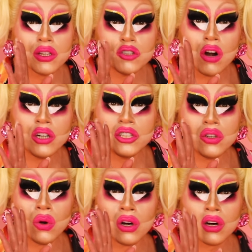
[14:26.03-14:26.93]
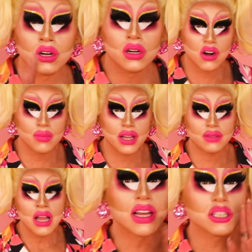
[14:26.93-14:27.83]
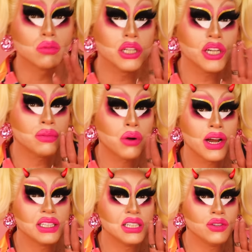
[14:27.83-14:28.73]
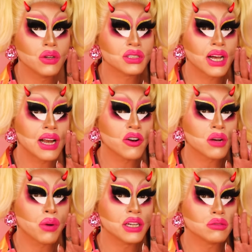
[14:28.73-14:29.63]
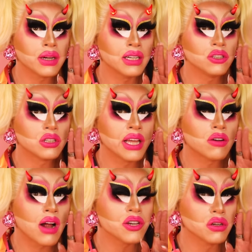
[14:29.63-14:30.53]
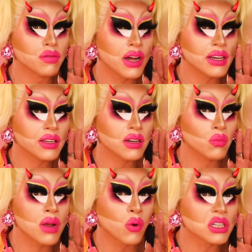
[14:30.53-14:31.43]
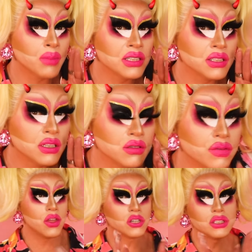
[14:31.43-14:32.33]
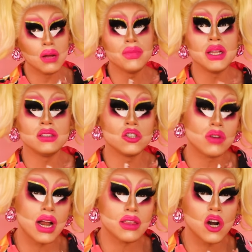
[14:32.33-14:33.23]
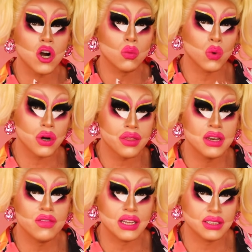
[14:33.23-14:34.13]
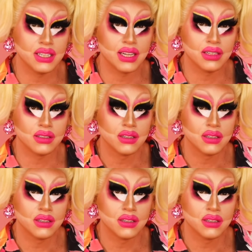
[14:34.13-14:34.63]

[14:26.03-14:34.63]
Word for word: at the drugstore. Or I'd be like, that's a really good price, even though it's kind of out of your price range change. Later on, you'll find it way more expensive. There's some things in drag that are worth investing in